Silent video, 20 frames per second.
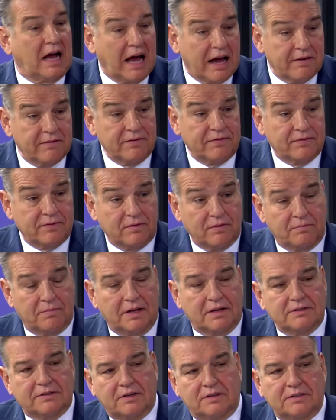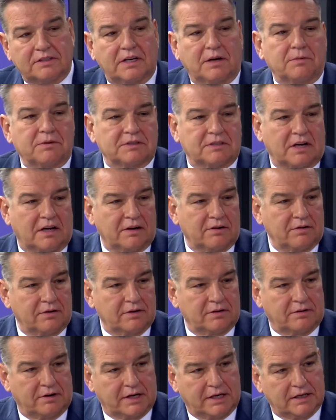that I've been associated with was
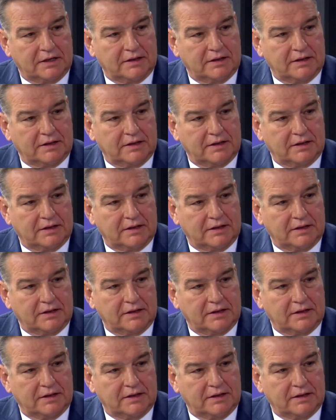103.